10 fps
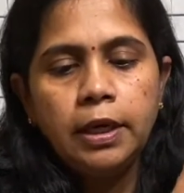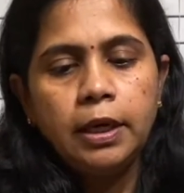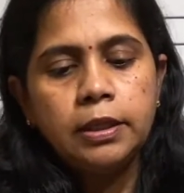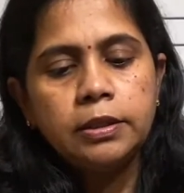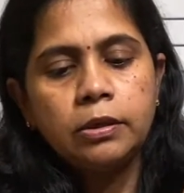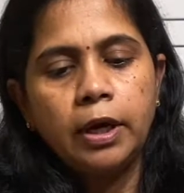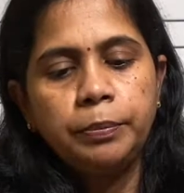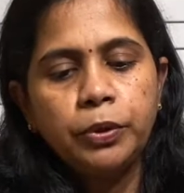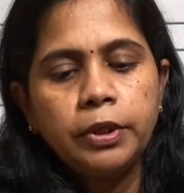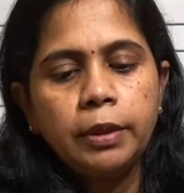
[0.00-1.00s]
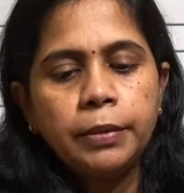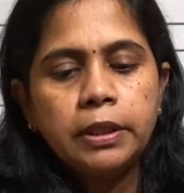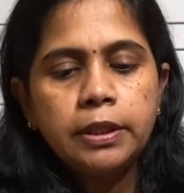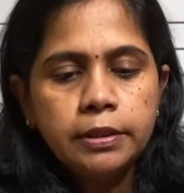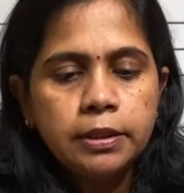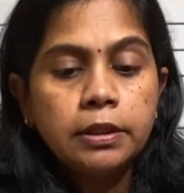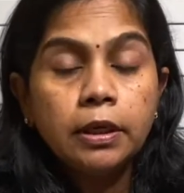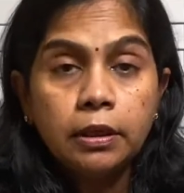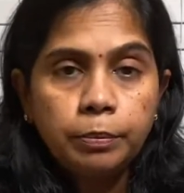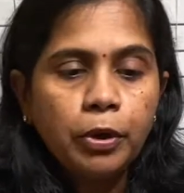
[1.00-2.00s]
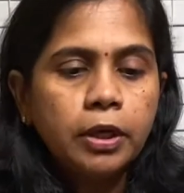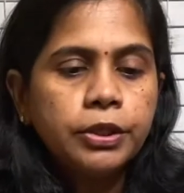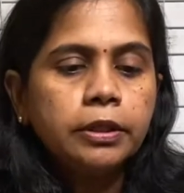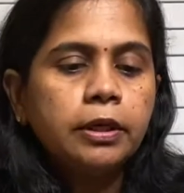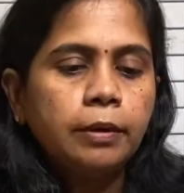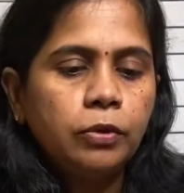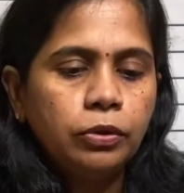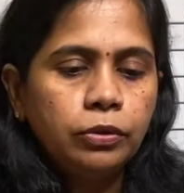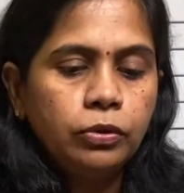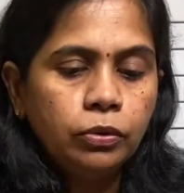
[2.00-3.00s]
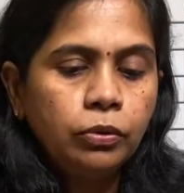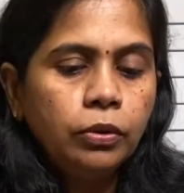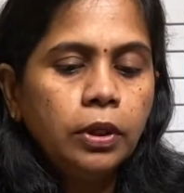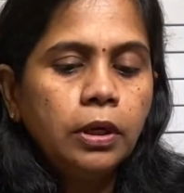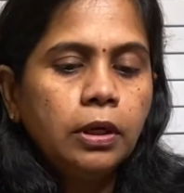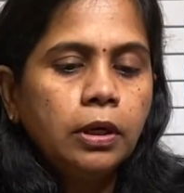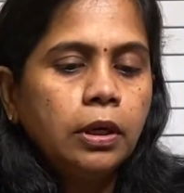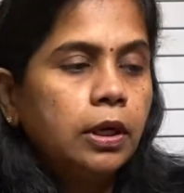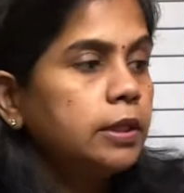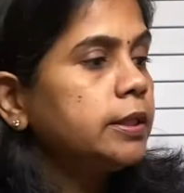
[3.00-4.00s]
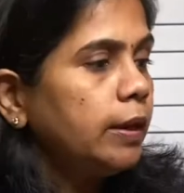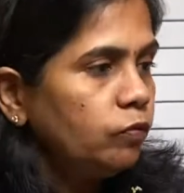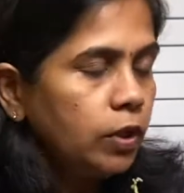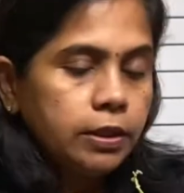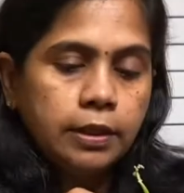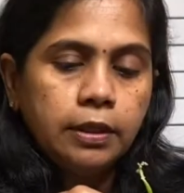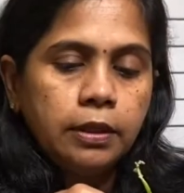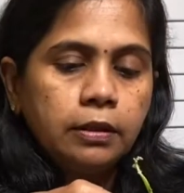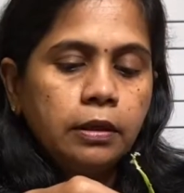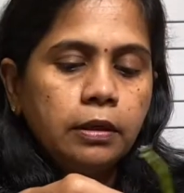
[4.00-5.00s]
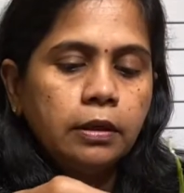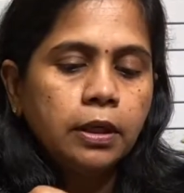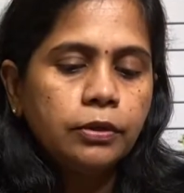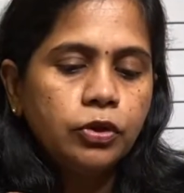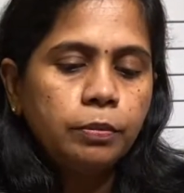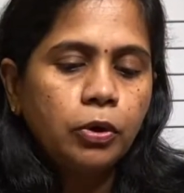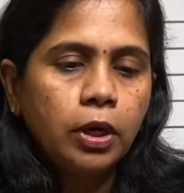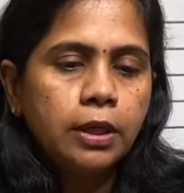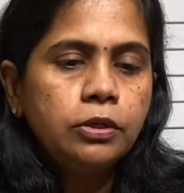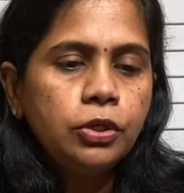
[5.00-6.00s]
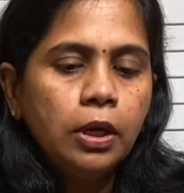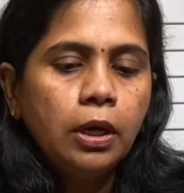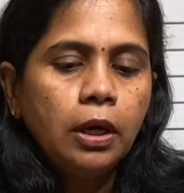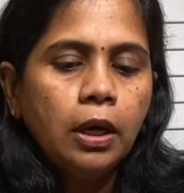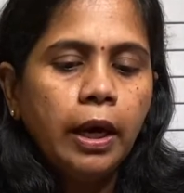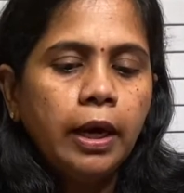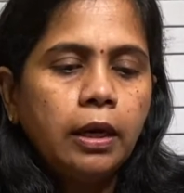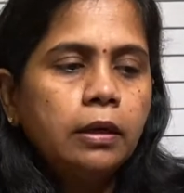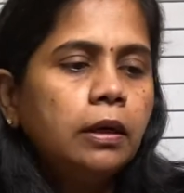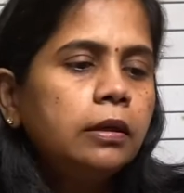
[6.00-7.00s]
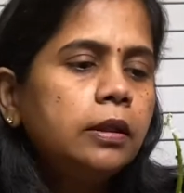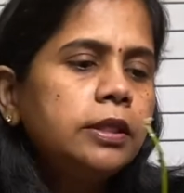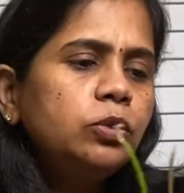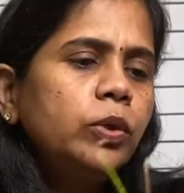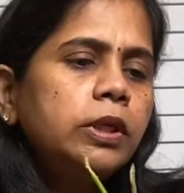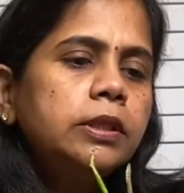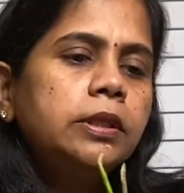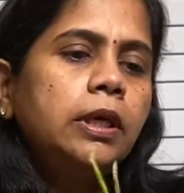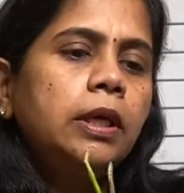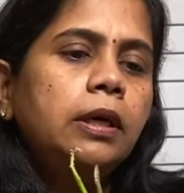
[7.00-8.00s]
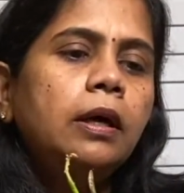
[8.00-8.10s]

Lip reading: So I put them, and this is another project that I'm gonna do, same way as I did the country barrage. And this one is the